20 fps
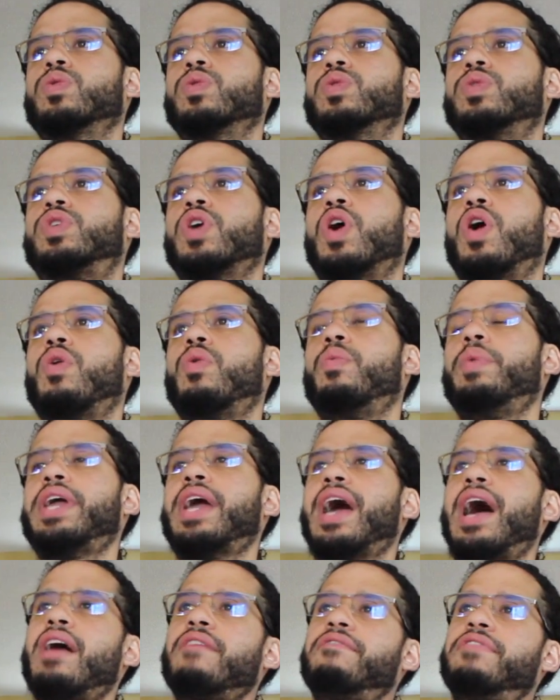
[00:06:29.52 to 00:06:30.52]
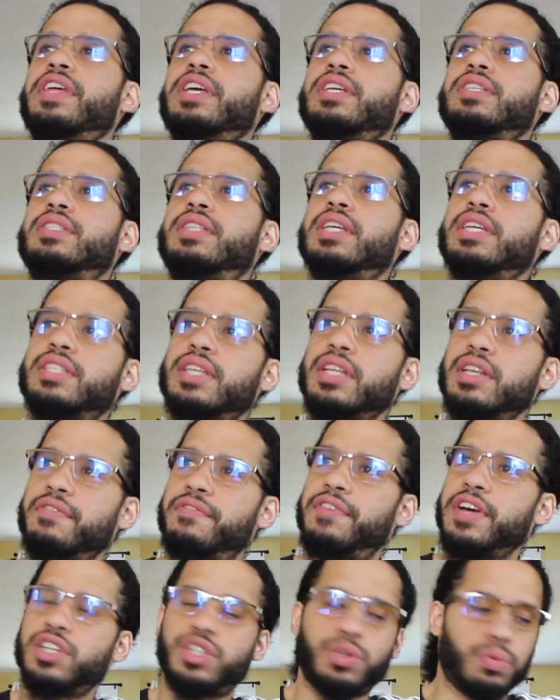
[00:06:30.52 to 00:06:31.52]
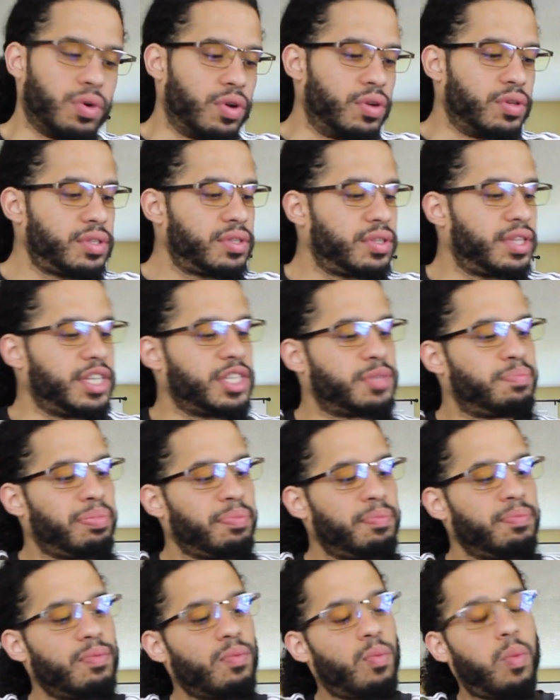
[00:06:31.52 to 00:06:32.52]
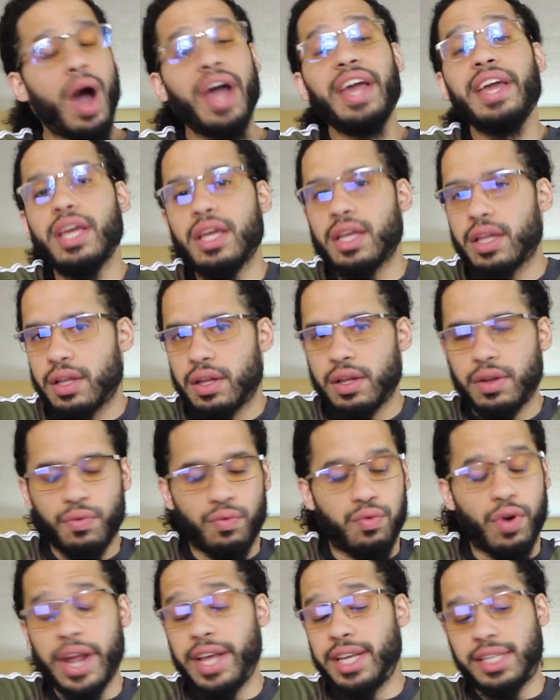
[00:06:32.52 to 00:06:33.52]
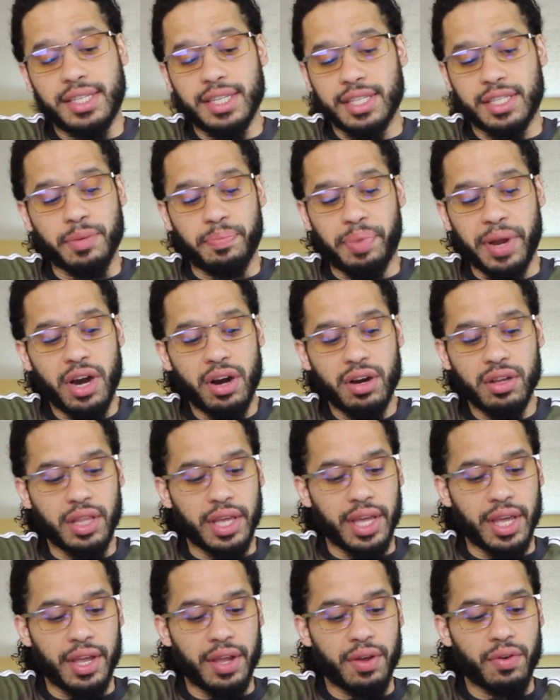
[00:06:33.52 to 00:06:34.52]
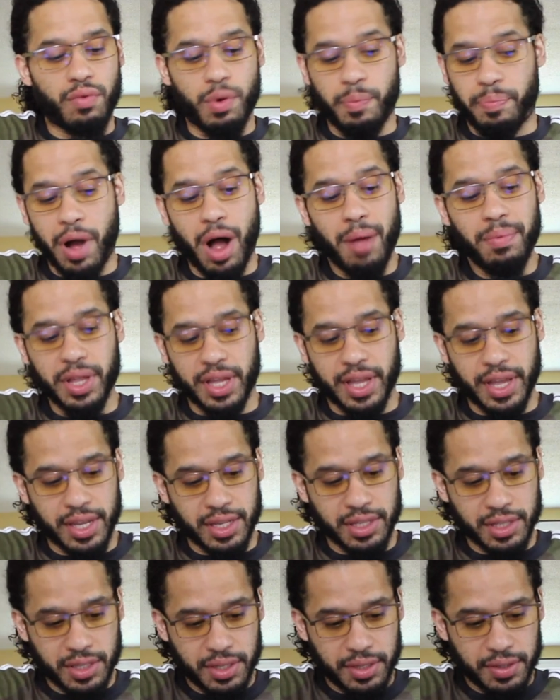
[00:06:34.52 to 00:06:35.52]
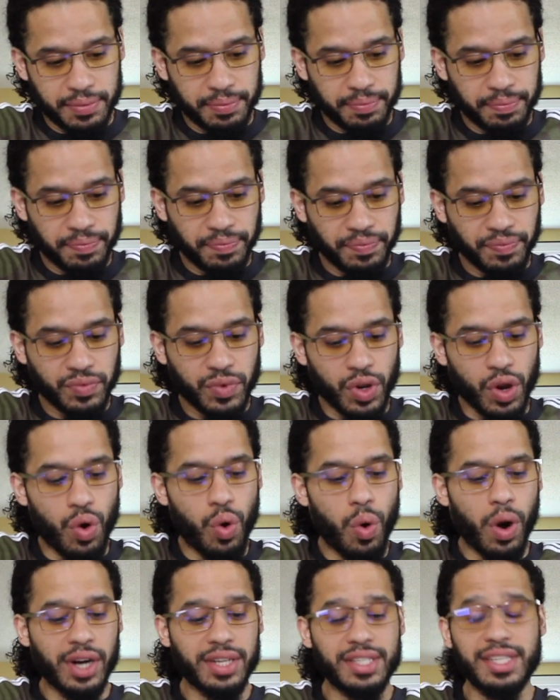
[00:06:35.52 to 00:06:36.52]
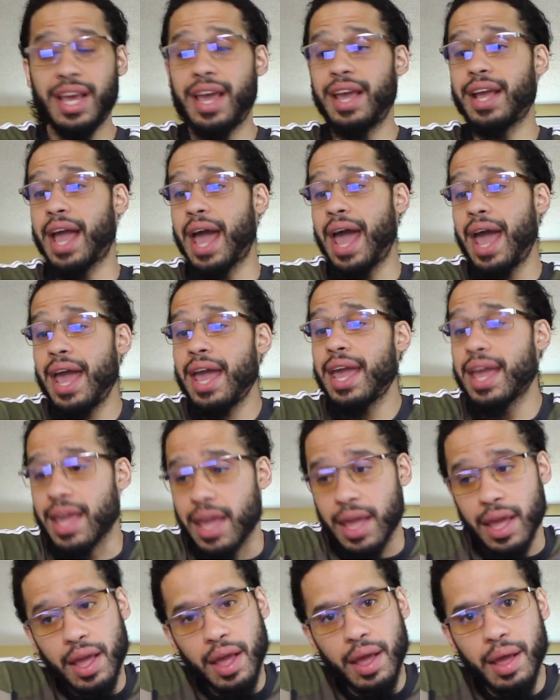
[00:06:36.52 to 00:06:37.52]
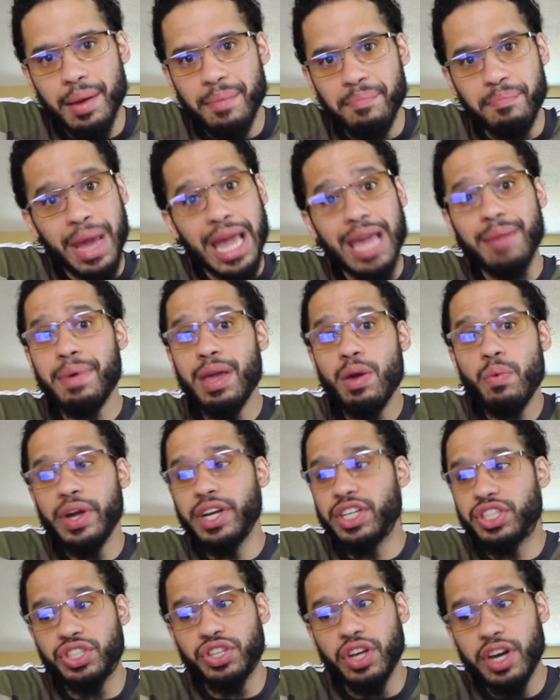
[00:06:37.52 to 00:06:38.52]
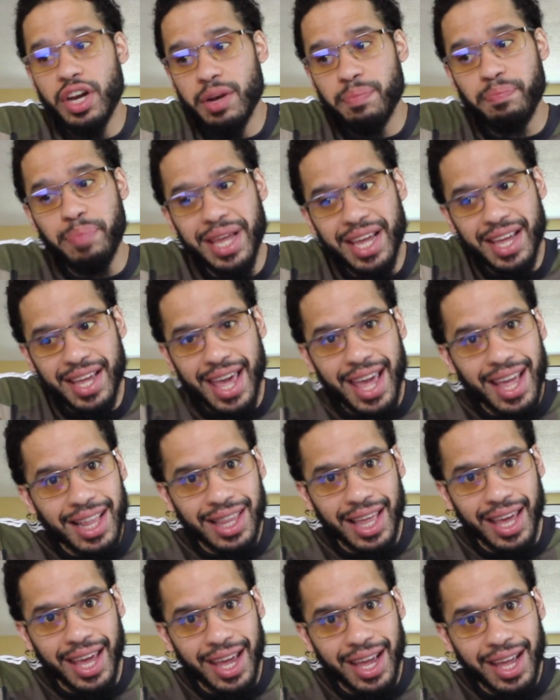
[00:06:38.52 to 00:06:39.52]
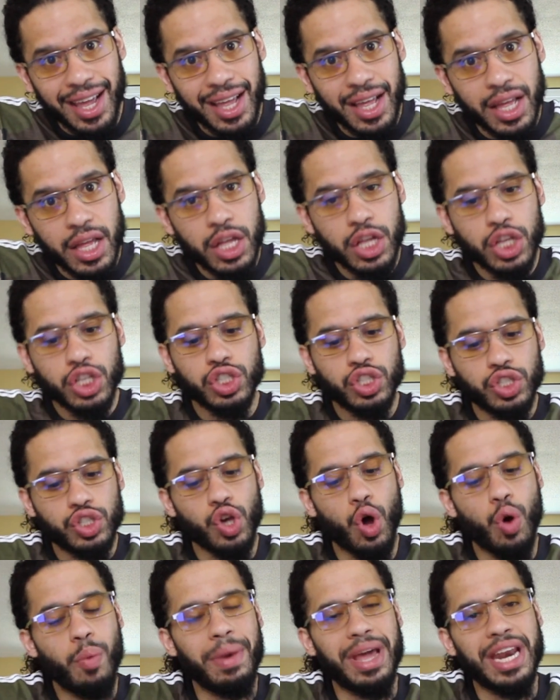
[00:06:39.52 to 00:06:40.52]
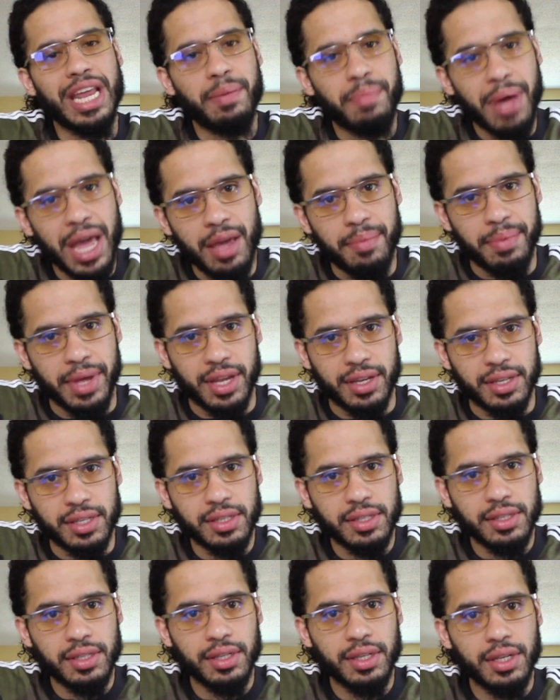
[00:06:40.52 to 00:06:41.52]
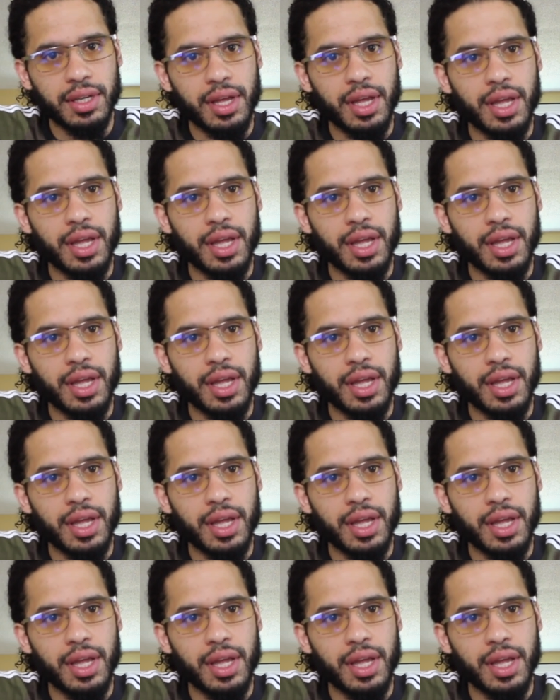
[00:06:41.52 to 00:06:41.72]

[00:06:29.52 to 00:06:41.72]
So we have these individuals, these white racist, apparently, Republicans, who are saying, hey, maybe we shouldn't be killing so many babies.